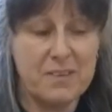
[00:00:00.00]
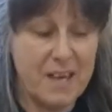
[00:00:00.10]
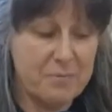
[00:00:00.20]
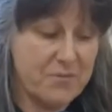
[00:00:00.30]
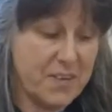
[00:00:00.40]

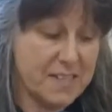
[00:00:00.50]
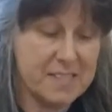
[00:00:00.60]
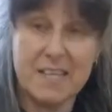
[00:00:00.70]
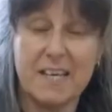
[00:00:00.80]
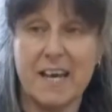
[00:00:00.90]

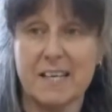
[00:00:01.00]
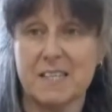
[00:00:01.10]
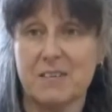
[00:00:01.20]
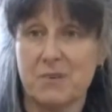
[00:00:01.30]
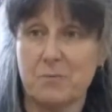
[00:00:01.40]
MVSC
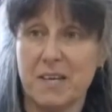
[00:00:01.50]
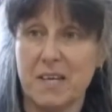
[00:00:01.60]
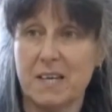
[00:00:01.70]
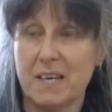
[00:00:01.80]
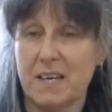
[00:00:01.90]
has given
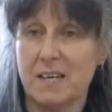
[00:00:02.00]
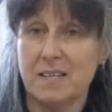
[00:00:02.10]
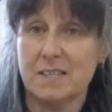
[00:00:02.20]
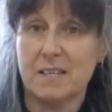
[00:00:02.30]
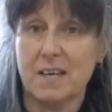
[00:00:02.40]

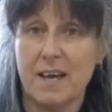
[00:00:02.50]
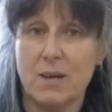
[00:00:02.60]
me is